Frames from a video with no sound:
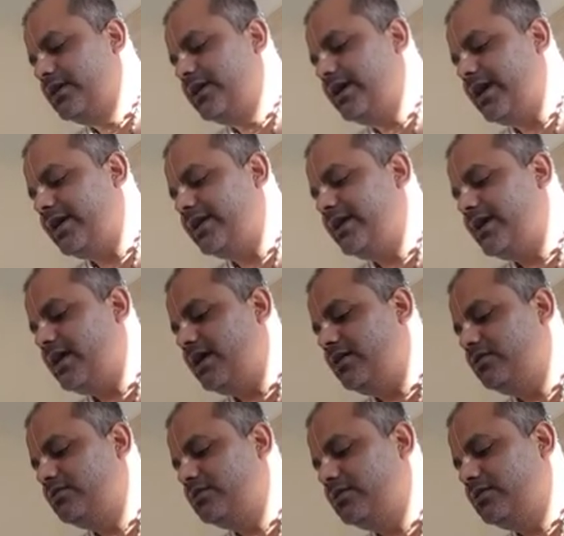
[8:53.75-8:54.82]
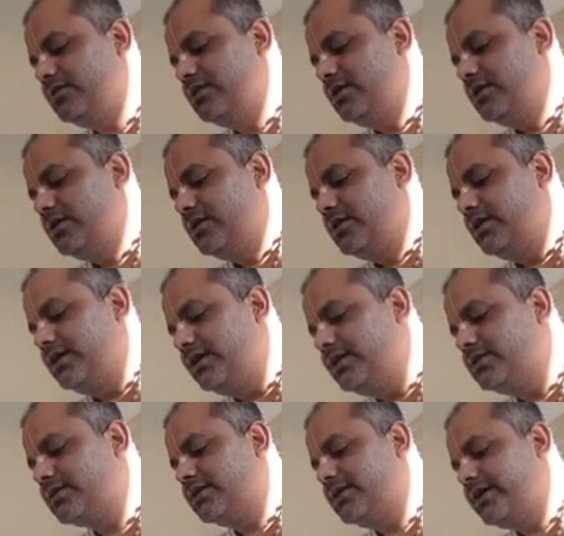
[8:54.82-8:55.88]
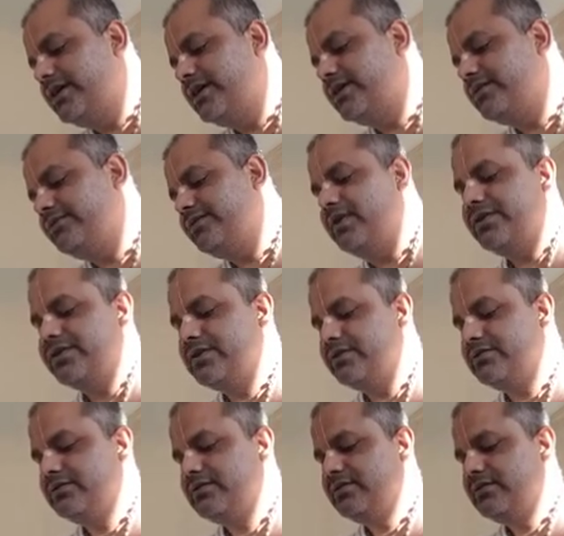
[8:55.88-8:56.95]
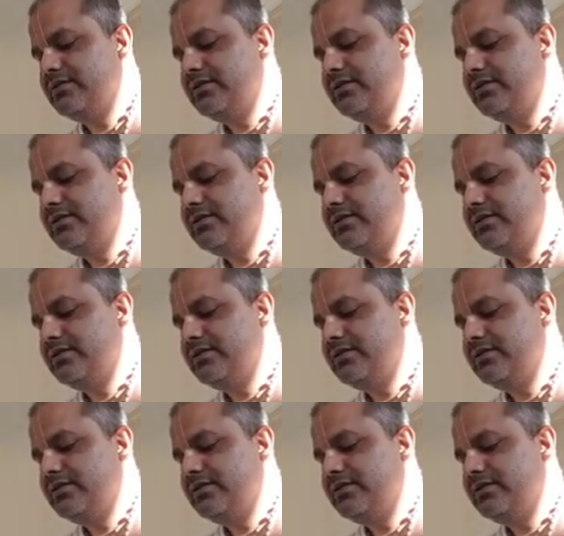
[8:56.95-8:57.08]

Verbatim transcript: carry out his creative functions.